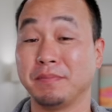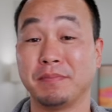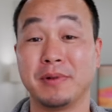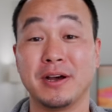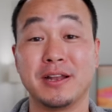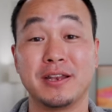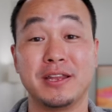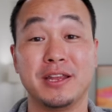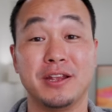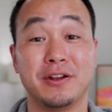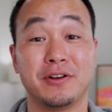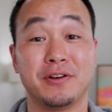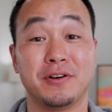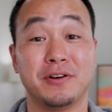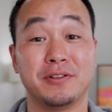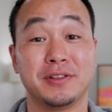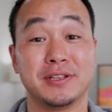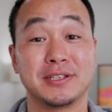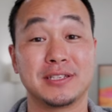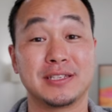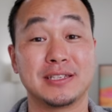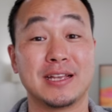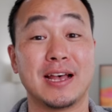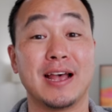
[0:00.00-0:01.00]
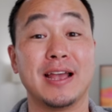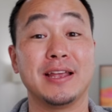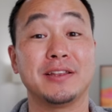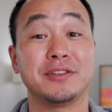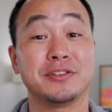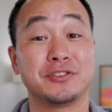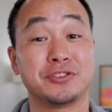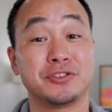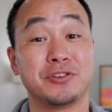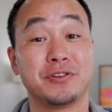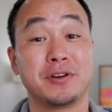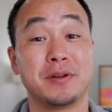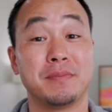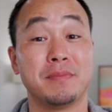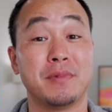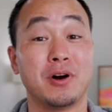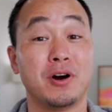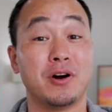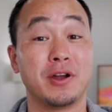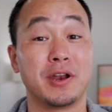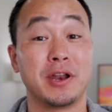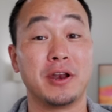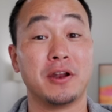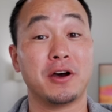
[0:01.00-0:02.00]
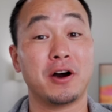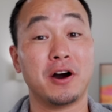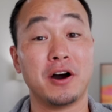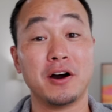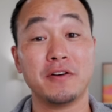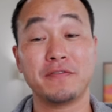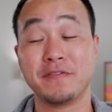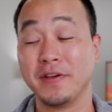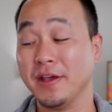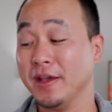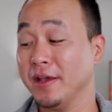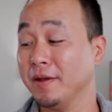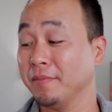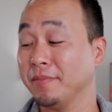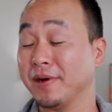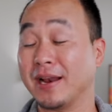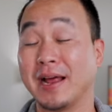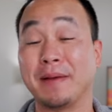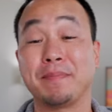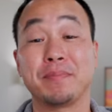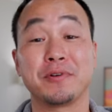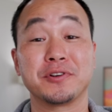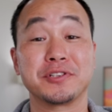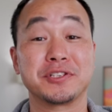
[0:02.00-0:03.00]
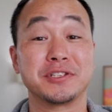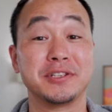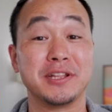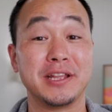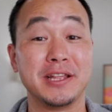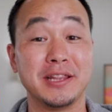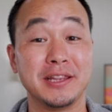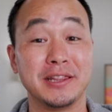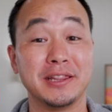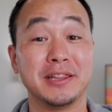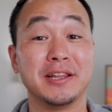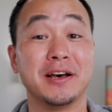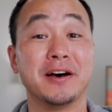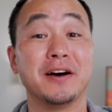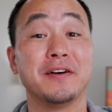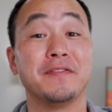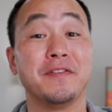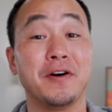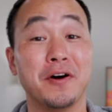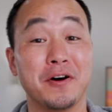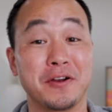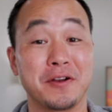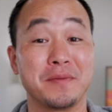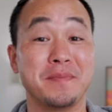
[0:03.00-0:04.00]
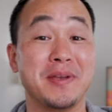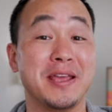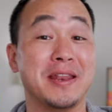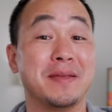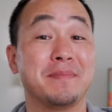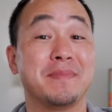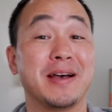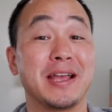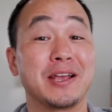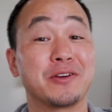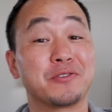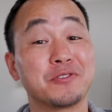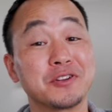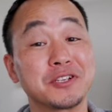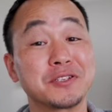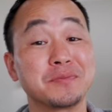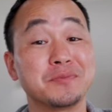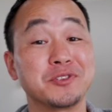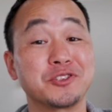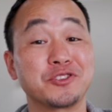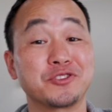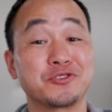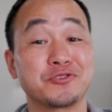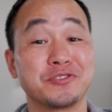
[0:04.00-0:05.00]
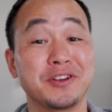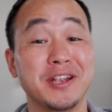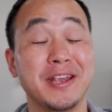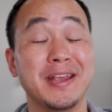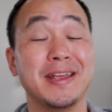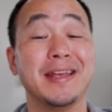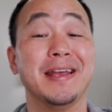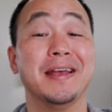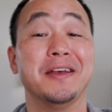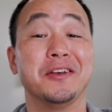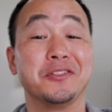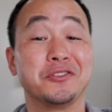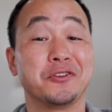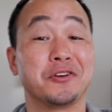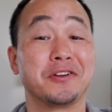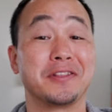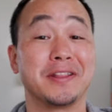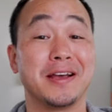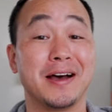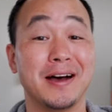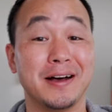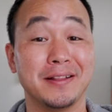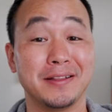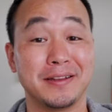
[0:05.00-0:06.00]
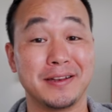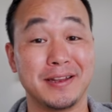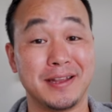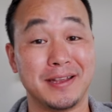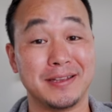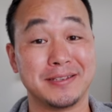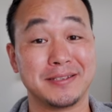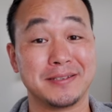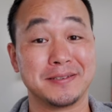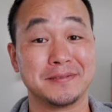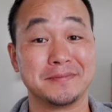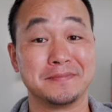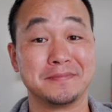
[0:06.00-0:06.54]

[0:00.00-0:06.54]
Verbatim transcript: button here on the side to turn them on and off. But I personally love automating my Christmas tree during the holidays.